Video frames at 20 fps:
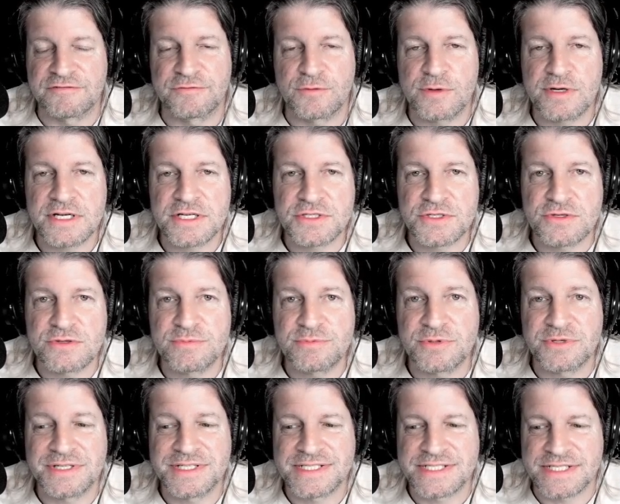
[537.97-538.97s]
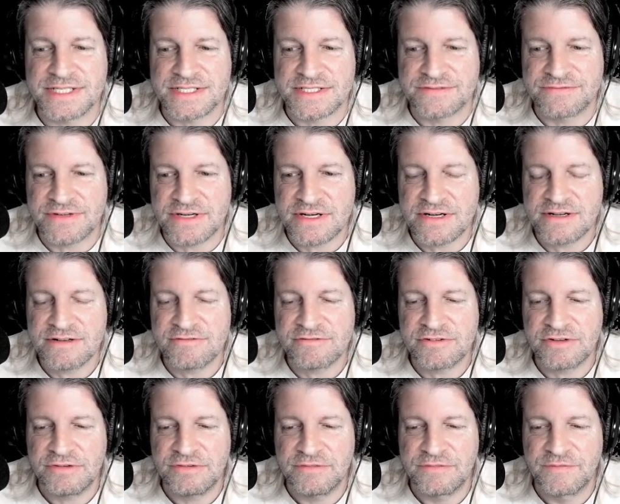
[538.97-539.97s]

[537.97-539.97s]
42.65